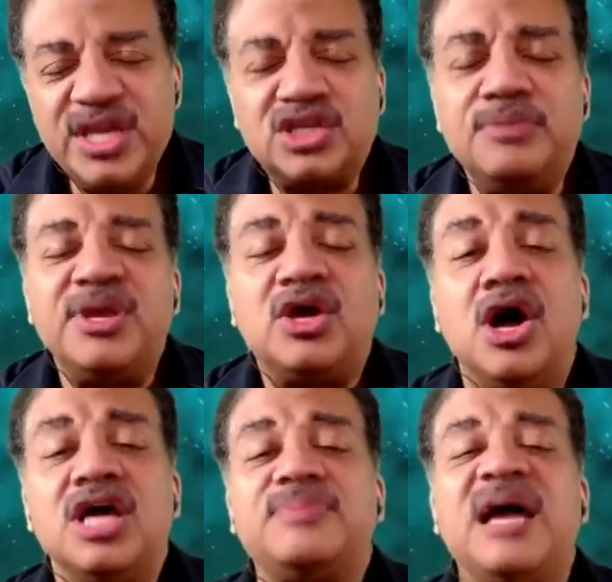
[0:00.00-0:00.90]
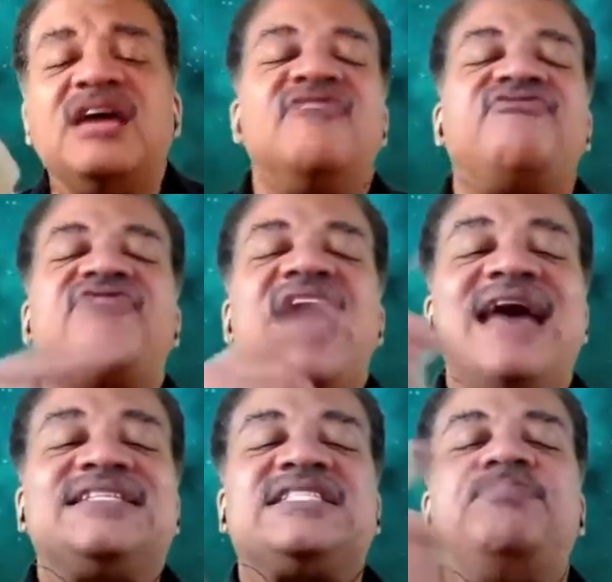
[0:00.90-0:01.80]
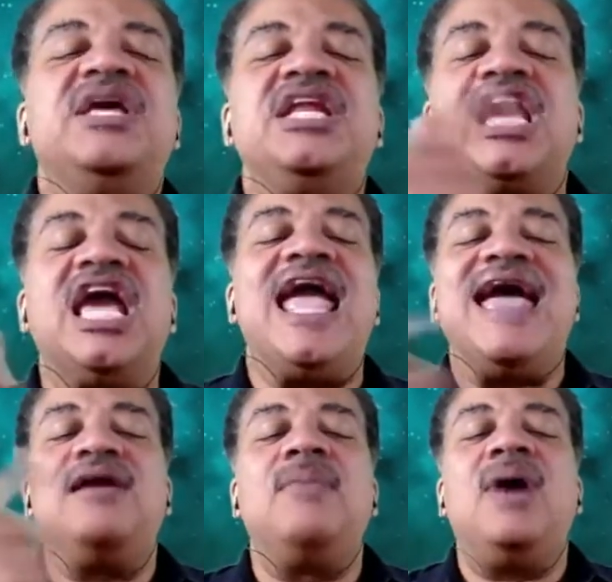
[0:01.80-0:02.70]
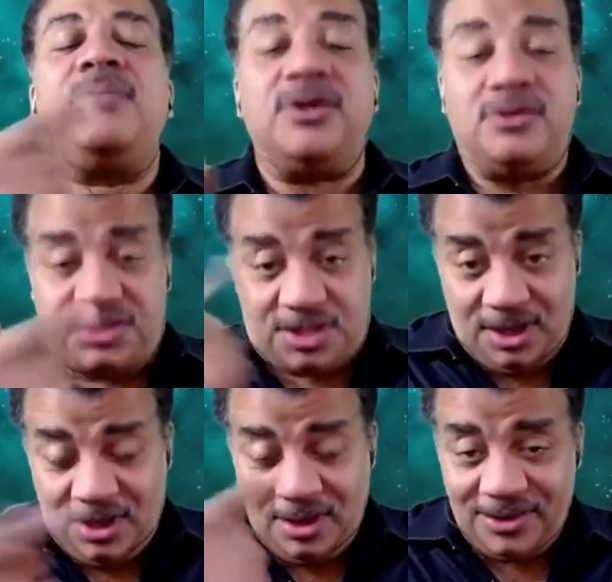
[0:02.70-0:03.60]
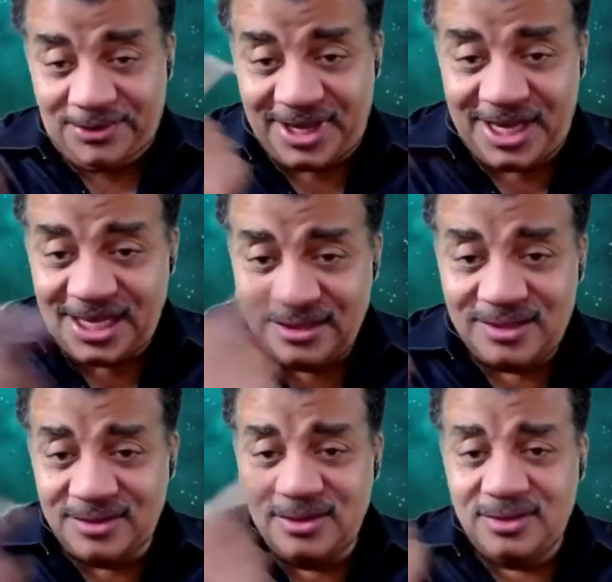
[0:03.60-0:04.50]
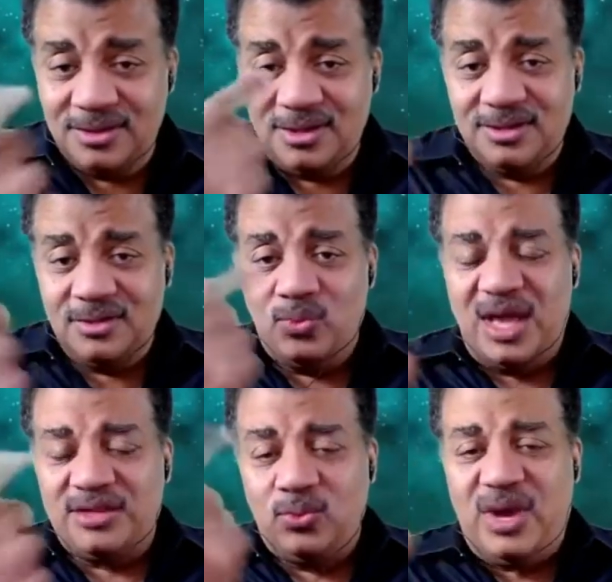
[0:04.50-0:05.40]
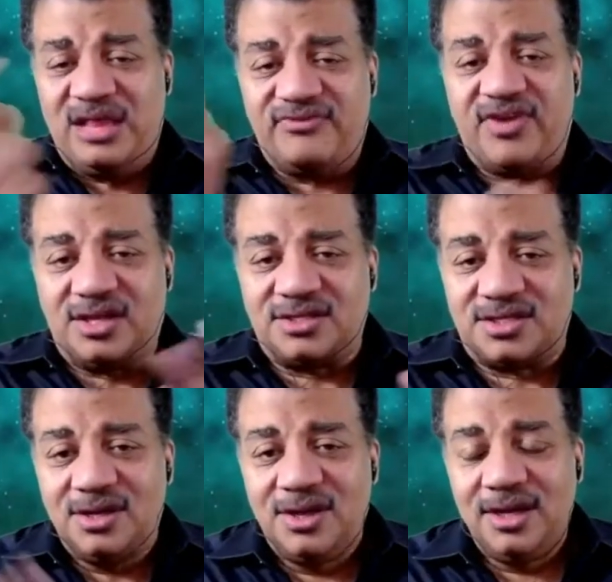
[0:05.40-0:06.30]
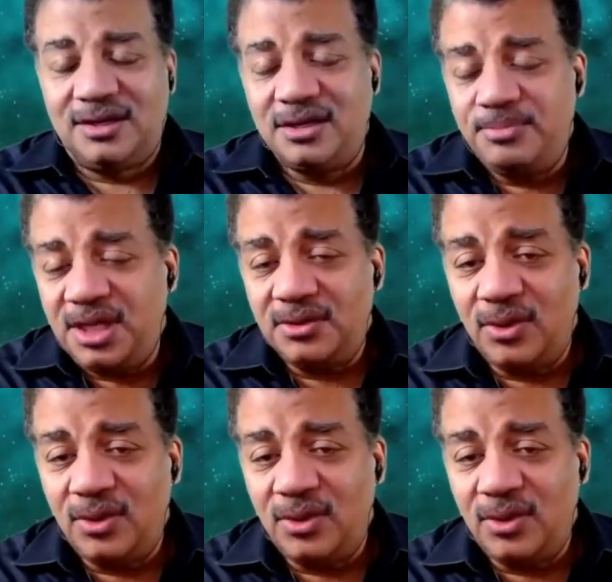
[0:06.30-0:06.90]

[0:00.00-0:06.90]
could be caused by fast spinning anemometers. Okay, the weather vanes. It could be,